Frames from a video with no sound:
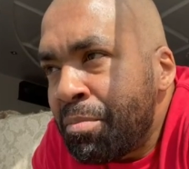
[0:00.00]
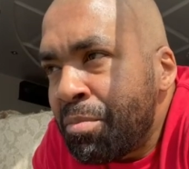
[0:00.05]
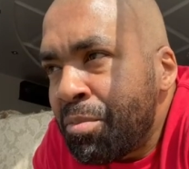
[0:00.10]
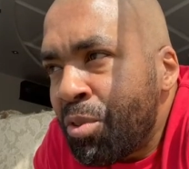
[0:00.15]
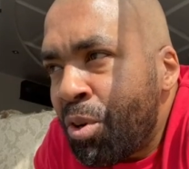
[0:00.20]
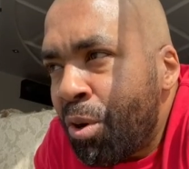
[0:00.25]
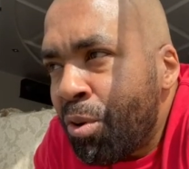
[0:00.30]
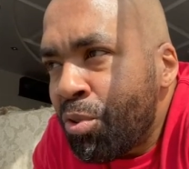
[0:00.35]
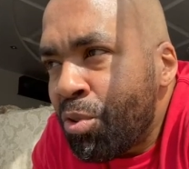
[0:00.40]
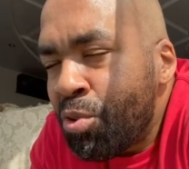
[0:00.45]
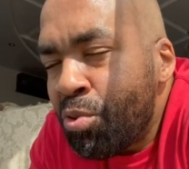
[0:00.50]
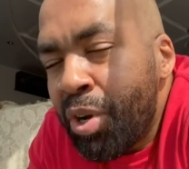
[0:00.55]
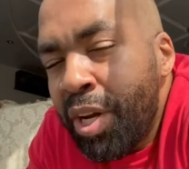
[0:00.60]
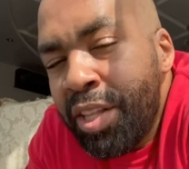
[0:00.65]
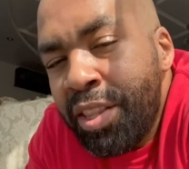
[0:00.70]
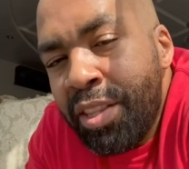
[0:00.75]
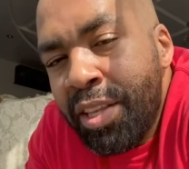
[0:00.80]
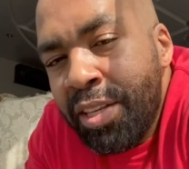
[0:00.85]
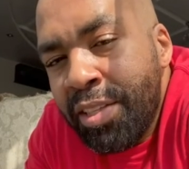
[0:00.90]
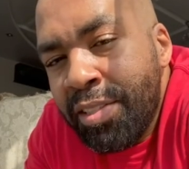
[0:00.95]
all the
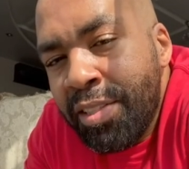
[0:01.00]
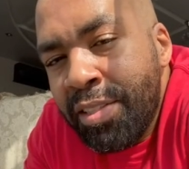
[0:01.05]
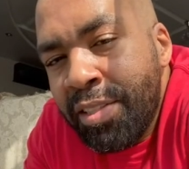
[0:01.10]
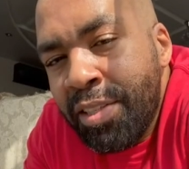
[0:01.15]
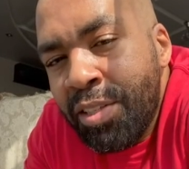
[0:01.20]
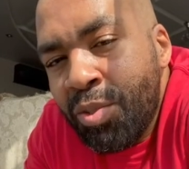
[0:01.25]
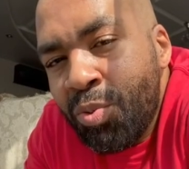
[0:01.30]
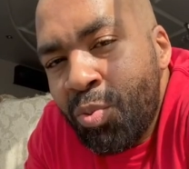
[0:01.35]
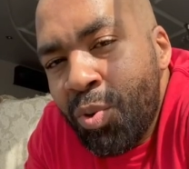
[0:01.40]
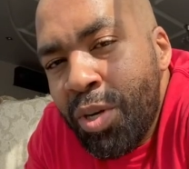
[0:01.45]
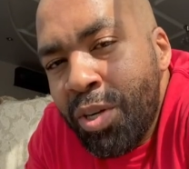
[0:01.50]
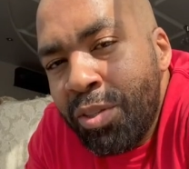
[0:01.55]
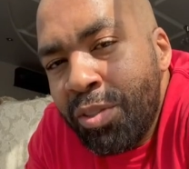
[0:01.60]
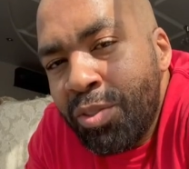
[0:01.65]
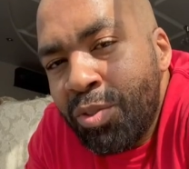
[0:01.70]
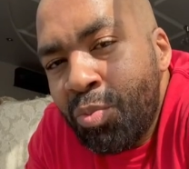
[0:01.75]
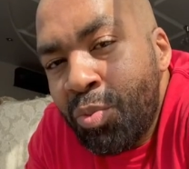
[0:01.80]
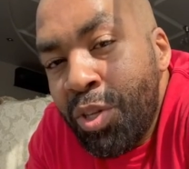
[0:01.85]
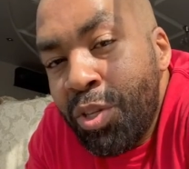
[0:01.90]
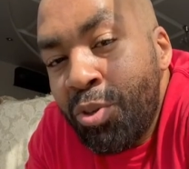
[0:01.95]
great things in this
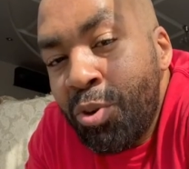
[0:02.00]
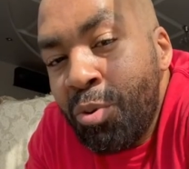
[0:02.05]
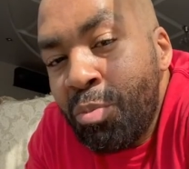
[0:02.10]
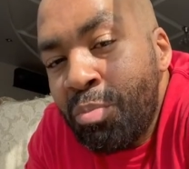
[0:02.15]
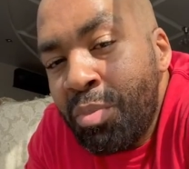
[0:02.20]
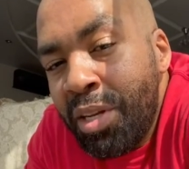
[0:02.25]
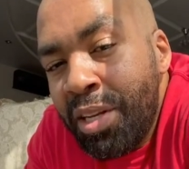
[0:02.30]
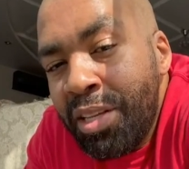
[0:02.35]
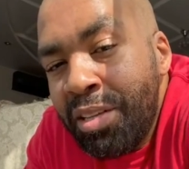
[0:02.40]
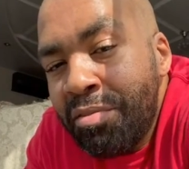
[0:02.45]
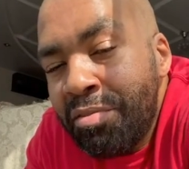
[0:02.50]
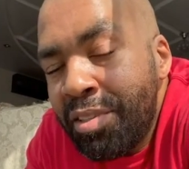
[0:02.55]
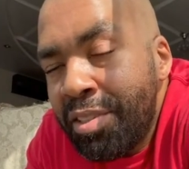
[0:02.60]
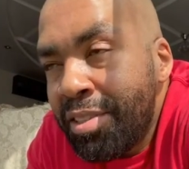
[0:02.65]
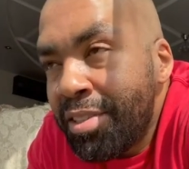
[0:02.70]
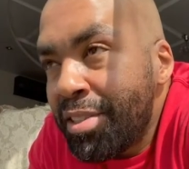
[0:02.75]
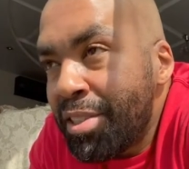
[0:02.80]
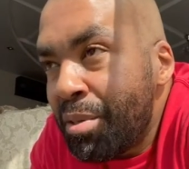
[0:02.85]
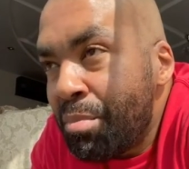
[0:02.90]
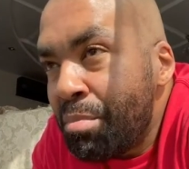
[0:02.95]
world. We don't believe
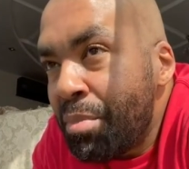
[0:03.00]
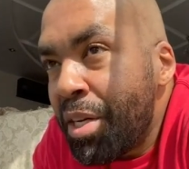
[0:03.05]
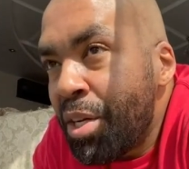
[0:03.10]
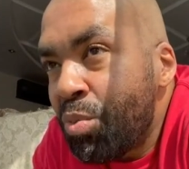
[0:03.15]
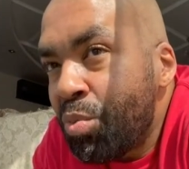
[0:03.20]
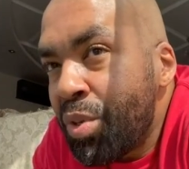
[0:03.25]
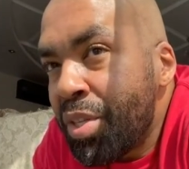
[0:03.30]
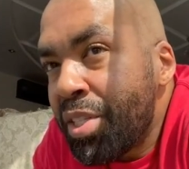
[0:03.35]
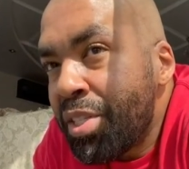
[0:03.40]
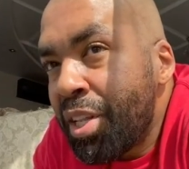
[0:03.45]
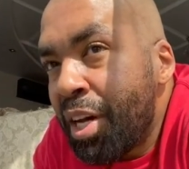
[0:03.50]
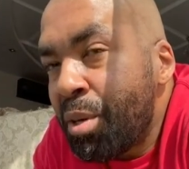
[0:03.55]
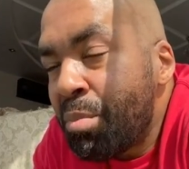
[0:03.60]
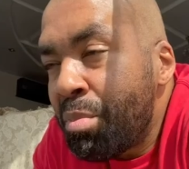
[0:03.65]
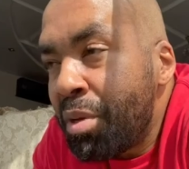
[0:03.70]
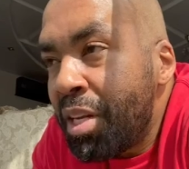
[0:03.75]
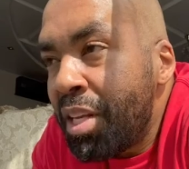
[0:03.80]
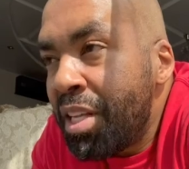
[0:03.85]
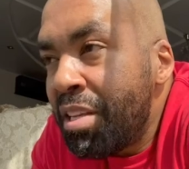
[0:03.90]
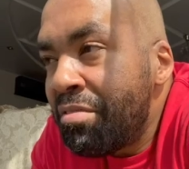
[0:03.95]
it. The minute we start
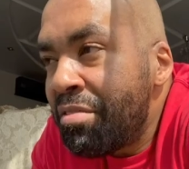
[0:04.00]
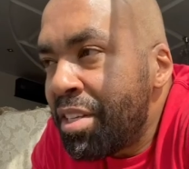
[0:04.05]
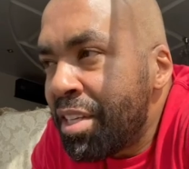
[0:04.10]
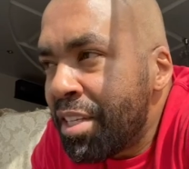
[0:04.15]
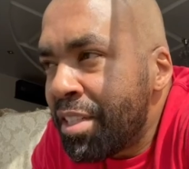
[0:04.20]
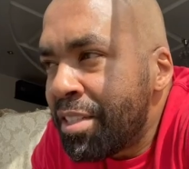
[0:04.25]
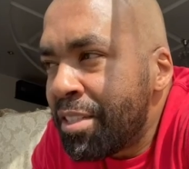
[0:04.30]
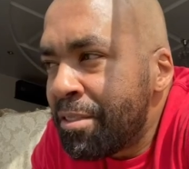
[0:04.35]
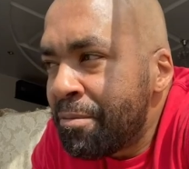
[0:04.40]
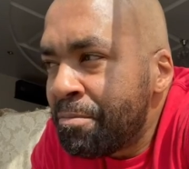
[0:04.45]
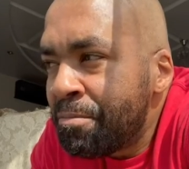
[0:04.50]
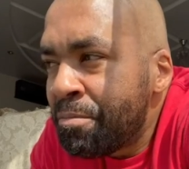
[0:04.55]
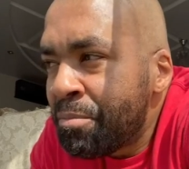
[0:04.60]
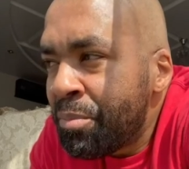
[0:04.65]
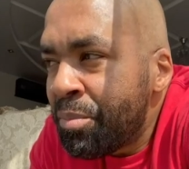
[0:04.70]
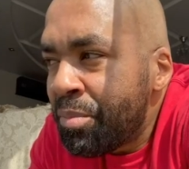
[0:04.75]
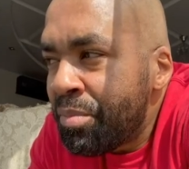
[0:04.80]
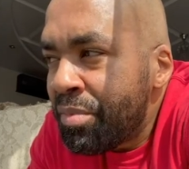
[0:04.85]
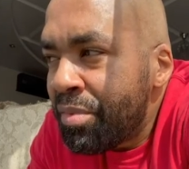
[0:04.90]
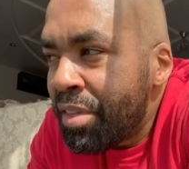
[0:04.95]
believing it
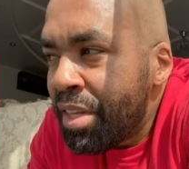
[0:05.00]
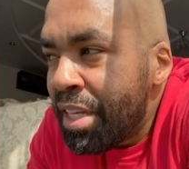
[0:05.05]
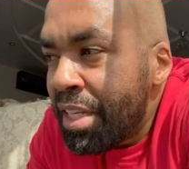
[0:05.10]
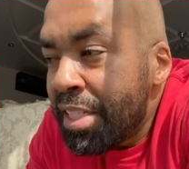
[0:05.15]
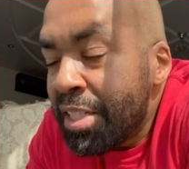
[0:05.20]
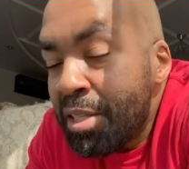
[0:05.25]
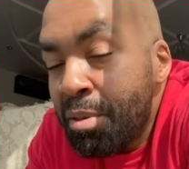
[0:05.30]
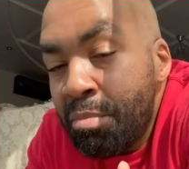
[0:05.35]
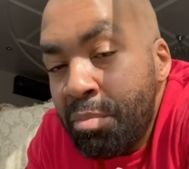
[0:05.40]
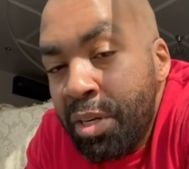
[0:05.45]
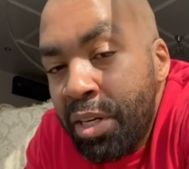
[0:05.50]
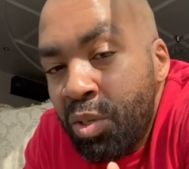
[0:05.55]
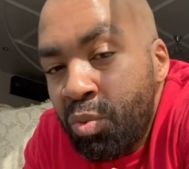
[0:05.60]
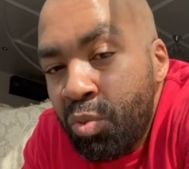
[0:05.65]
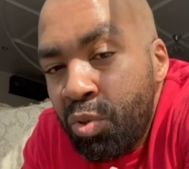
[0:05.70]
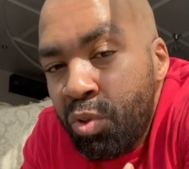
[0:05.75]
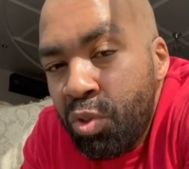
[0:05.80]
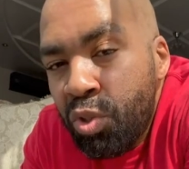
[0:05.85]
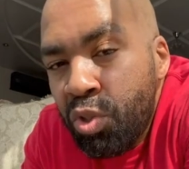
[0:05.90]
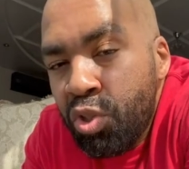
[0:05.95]
is the minute
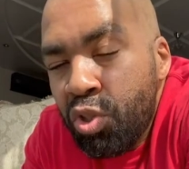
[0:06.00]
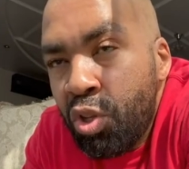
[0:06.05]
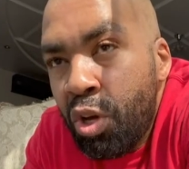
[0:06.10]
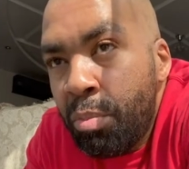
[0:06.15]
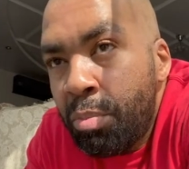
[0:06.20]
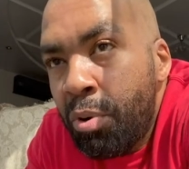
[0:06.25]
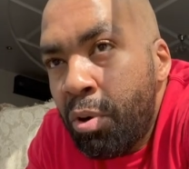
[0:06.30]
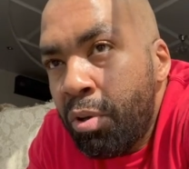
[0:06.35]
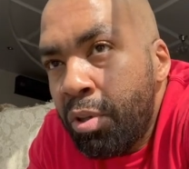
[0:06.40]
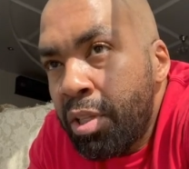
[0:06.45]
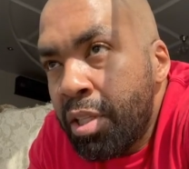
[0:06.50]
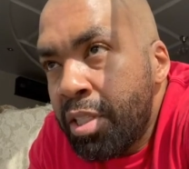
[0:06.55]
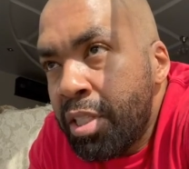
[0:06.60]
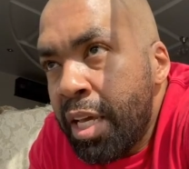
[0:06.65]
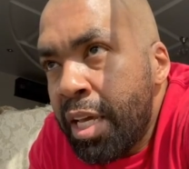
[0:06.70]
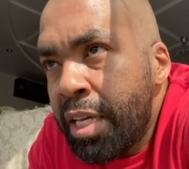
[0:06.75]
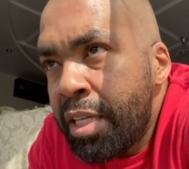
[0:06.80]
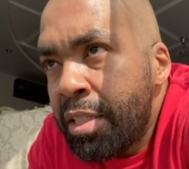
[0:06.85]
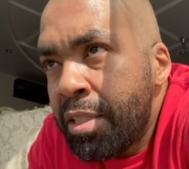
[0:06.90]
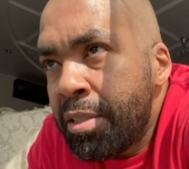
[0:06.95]
we're going to stop all this
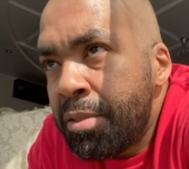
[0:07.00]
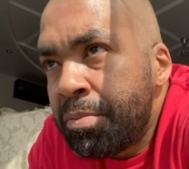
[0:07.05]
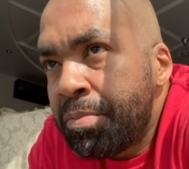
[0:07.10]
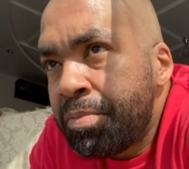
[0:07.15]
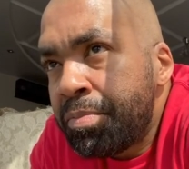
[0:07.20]
hate.